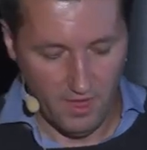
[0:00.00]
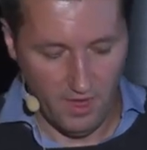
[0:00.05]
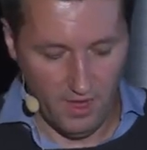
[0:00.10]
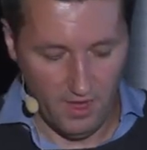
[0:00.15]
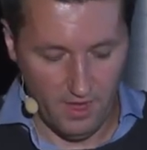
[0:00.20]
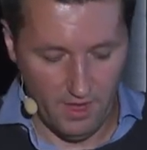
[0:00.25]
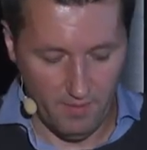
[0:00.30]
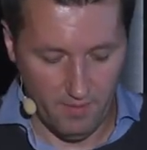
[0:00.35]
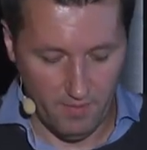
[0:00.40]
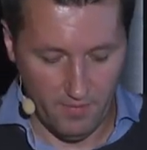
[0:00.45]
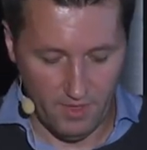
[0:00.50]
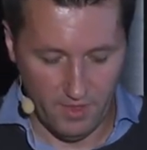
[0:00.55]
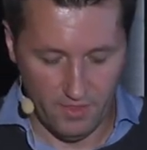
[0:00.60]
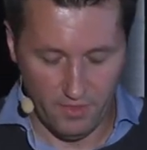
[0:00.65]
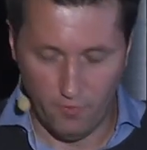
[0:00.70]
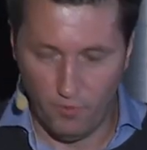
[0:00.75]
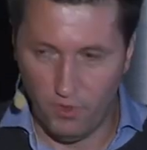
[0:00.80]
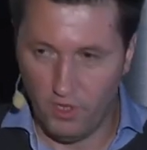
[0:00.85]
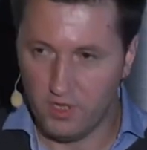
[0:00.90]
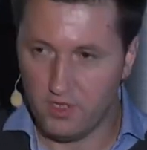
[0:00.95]

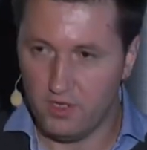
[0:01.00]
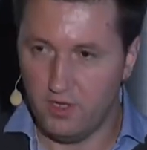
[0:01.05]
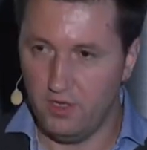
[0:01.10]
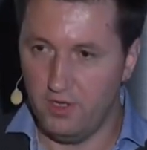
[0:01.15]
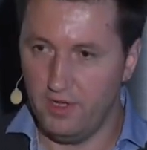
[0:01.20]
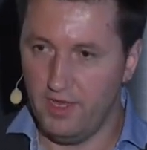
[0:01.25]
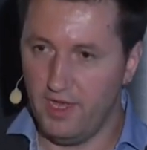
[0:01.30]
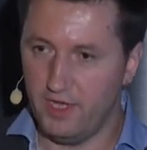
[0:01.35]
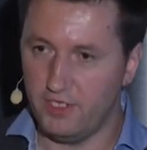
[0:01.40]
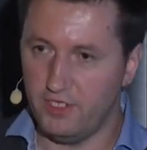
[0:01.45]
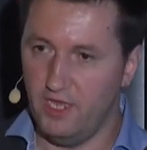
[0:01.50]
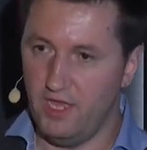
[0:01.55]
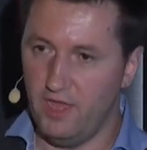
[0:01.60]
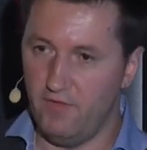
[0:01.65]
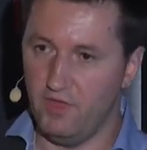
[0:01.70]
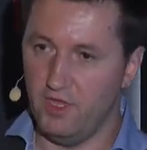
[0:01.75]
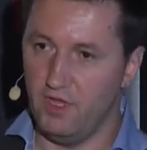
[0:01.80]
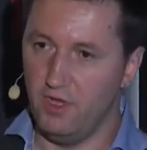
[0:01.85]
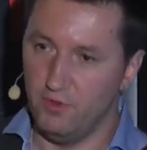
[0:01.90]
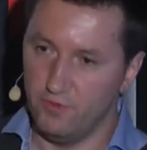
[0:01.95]
The work on actually
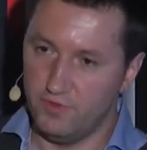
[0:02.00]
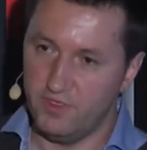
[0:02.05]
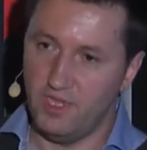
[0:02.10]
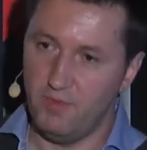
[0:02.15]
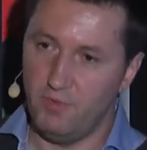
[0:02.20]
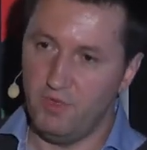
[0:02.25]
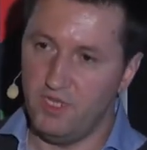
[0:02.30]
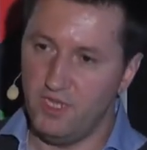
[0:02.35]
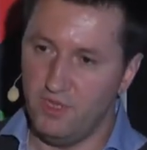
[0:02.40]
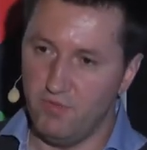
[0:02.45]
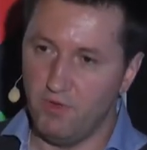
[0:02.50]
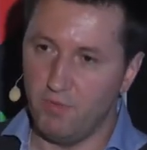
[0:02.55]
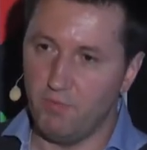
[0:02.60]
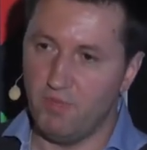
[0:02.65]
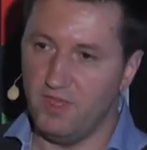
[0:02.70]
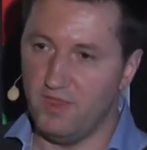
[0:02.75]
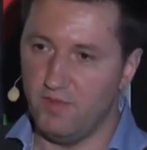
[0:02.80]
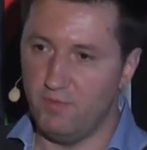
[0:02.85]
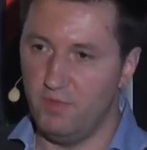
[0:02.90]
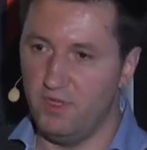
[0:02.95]
having a hostapd
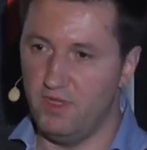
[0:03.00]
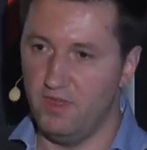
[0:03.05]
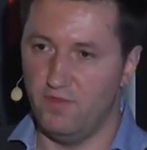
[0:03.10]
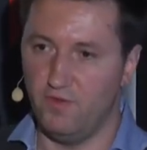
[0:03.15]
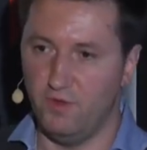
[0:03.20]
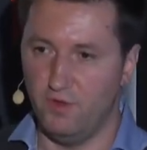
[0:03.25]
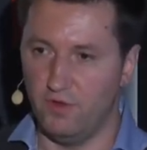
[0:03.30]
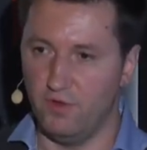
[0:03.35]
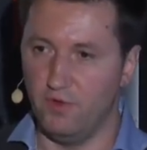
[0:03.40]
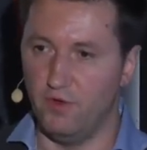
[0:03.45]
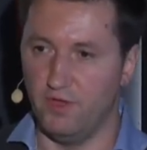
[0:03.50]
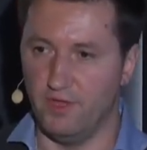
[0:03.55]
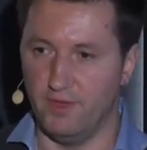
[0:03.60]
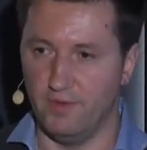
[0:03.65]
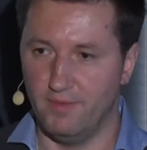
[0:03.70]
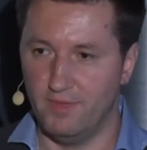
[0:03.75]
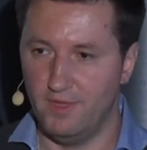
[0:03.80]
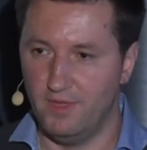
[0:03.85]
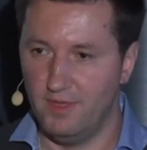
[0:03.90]
replacement is ongoing.